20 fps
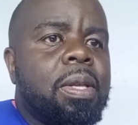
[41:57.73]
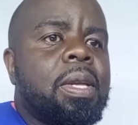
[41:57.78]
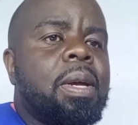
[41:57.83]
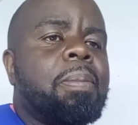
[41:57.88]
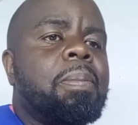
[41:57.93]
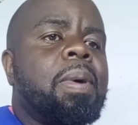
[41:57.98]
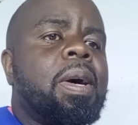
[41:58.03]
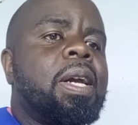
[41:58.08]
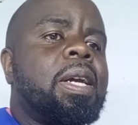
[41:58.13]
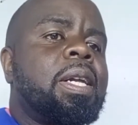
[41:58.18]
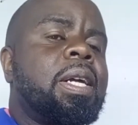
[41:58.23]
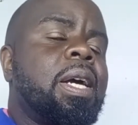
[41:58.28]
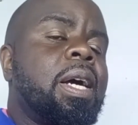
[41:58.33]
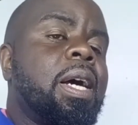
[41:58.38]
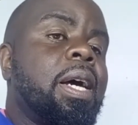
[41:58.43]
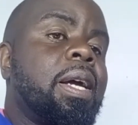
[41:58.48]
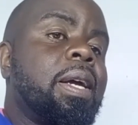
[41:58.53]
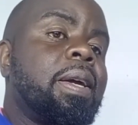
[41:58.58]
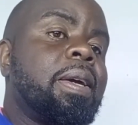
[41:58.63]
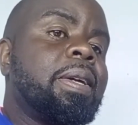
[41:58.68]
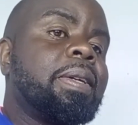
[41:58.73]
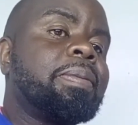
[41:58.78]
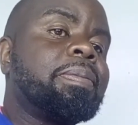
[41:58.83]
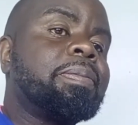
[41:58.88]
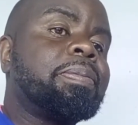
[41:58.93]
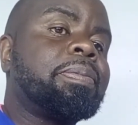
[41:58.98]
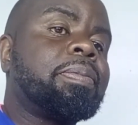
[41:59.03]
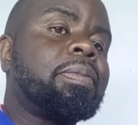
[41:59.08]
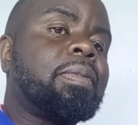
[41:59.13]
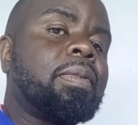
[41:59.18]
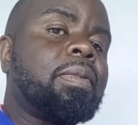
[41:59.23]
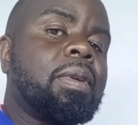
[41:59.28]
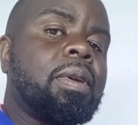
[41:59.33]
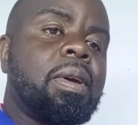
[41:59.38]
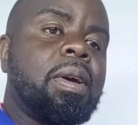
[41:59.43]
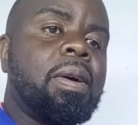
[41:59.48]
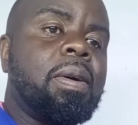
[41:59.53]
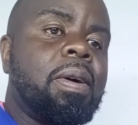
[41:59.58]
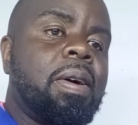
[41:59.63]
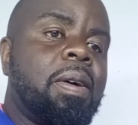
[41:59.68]
bad guy.
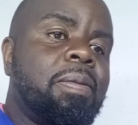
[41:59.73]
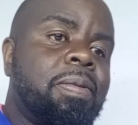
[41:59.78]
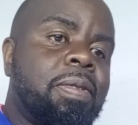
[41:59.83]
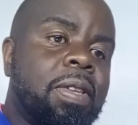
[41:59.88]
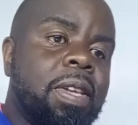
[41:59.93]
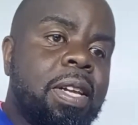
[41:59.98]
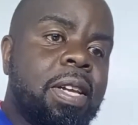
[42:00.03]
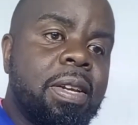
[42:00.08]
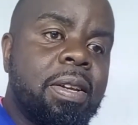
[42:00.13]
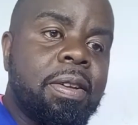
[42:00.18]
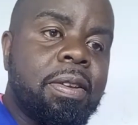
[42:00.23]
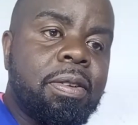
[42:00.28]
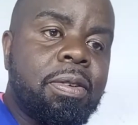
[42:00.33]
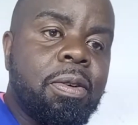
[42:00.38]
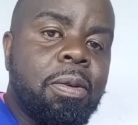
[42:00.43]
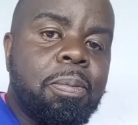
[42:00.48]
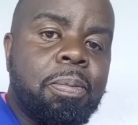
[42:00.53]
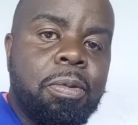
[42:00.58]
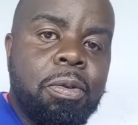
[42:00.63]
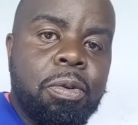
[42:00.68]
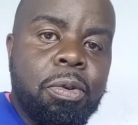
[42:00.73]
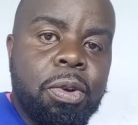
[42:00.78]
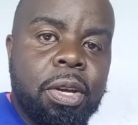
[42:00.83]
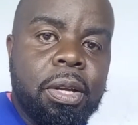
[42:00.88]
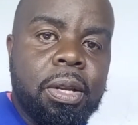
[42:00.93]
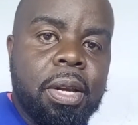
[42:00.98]
I've seen. Stop doing